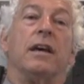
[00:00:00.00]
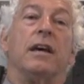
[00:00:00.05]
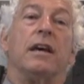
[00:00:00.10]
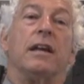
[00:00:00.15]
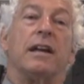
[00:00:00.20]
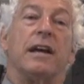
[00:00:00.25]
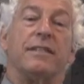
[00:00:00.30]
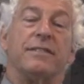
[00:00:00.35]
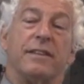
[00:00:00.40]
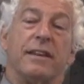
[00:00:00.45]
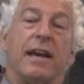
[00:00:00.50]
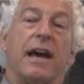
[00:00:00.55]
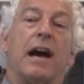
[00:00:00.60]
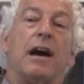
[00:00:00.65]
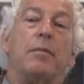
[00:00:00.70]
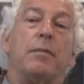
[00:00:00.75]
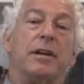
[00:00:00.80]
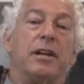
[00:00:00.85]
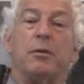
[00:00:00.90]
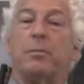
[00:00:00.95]
And I say,
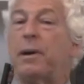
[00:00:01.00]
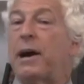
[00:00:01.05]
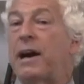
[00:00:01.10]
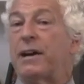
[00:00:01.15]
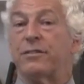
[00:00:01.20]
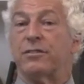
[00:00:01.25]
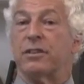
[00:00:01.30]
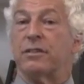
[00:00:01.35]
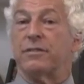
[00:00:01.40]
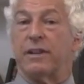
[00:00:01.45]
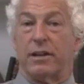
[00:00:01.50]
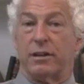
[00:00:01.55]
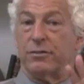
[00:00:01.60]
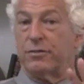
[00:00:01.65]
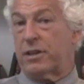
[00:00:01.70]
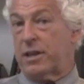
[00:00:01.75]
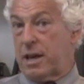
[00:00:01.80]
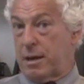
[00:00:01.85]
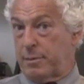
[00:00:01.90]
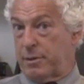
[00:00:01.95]
how many are positive? I
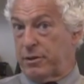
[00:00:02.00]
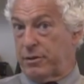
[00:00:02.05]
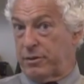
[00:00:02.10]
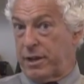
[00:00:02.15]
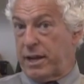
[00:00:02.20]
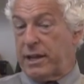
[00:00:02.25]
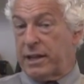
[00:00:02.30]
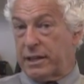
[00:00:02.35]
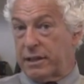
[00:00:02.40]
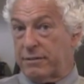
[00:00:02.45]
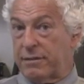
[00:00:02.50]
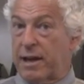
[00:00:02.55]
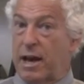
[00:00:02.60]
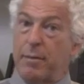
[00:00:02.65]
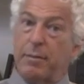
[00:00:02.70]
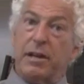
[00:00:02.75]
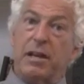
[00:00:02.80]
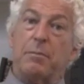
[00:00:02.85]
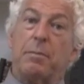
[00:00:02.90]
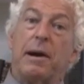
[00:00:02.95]
don't say how many are negative.
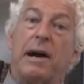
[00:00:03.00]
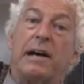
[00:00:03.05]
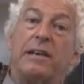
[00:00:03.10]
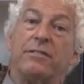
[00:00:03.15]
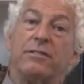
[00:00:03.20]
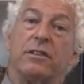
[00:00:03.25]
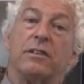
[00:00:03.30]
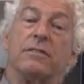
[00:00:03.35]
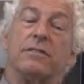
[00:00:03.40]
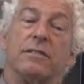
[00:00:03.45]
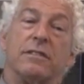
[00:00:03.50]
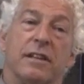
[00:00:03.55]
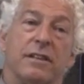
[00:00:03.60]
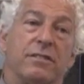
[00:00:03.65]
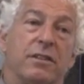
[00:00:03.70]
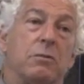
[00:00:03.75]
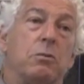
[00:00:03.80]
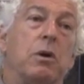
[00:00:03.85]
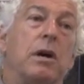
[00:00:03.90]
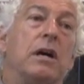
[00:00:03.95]
How many are positive? And they
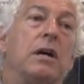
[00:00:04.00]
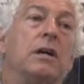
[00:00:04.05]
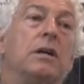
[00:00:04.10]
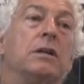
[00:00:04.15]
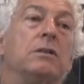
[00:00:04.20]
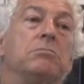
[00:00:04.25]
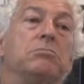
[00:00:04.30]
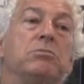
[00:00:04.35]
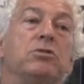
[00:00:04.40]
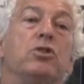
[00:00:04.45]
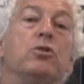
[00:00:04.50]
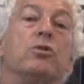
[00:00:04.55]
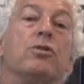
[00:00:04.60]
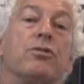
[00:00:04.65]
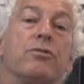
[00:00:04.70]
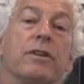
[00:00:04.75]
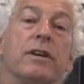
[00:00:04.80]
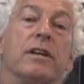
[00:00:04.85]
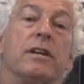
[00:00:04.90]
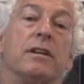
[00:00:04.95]
say, well, 2 or
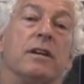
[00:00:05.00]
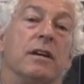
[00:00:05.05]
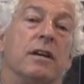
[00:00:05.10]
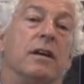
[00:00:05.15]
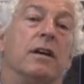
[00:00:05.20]
3.